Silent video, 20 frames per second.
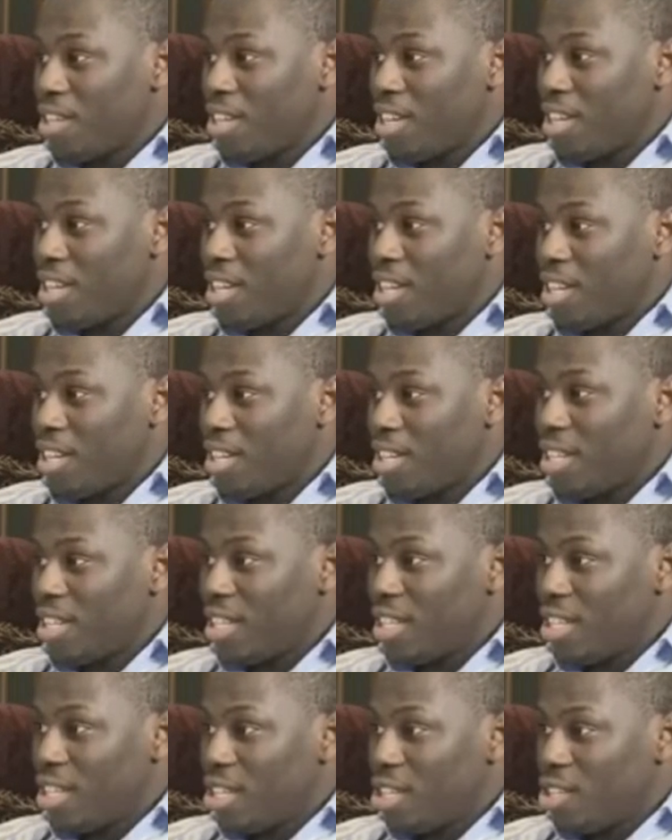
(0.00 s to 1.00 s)
Yeah.
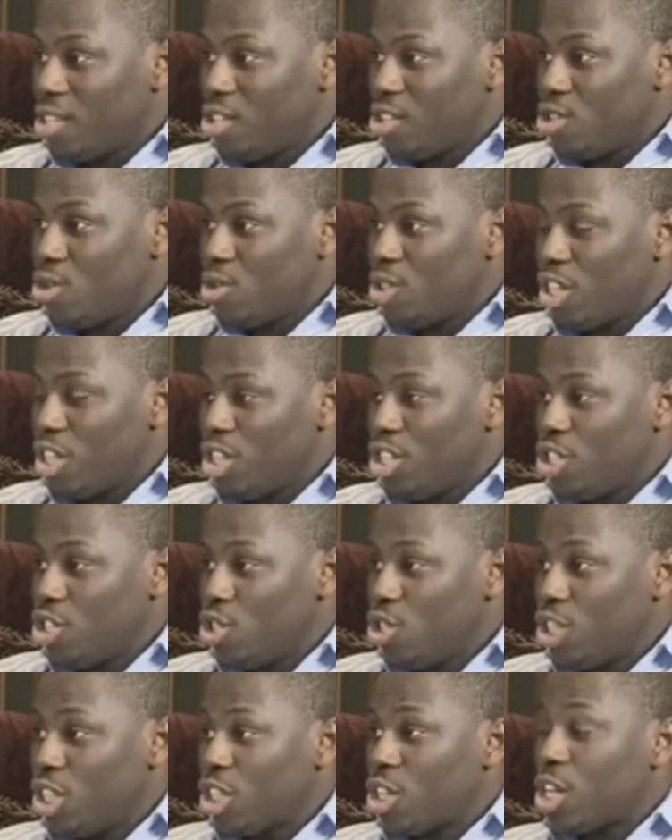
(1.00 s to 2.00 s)

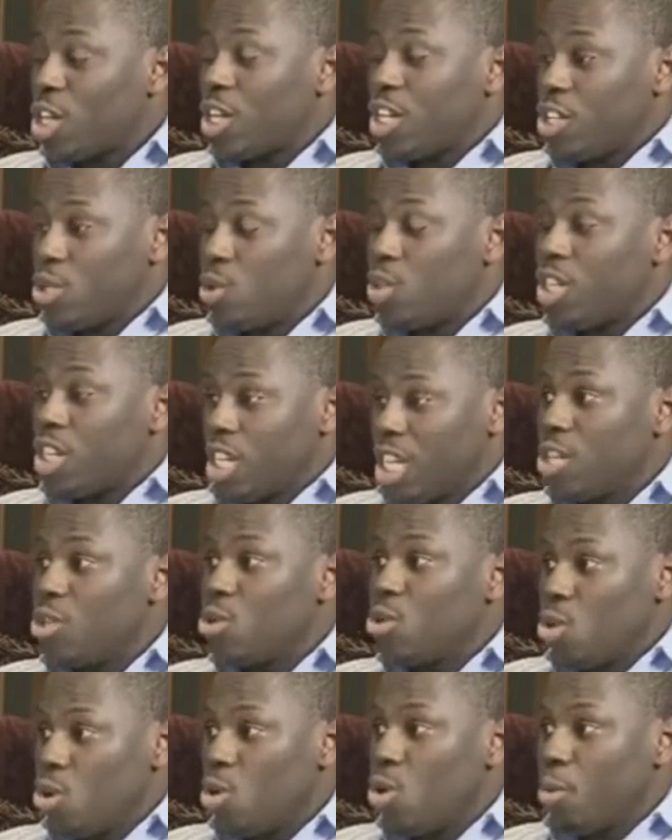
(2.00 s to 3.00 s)
You
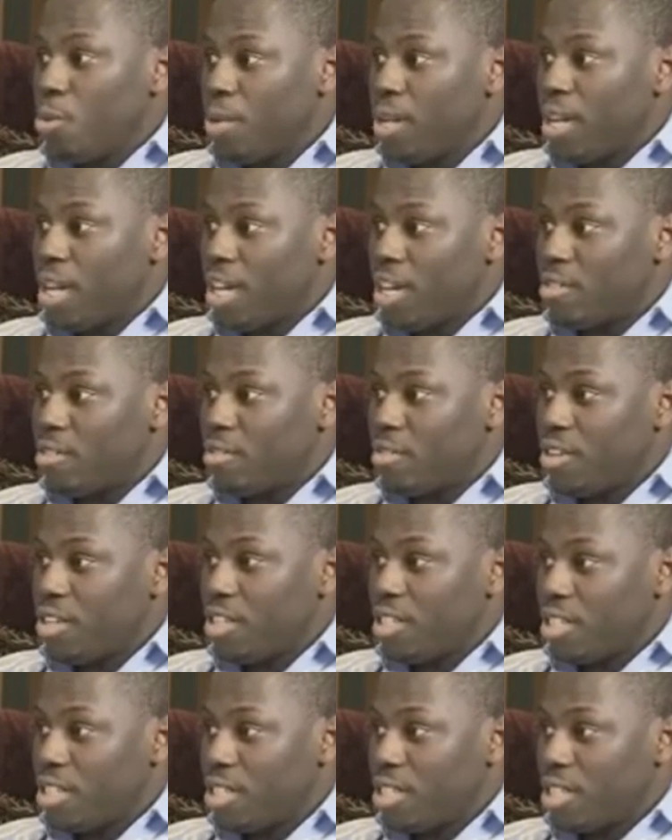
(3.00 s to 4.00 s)
rekindle hope, and faith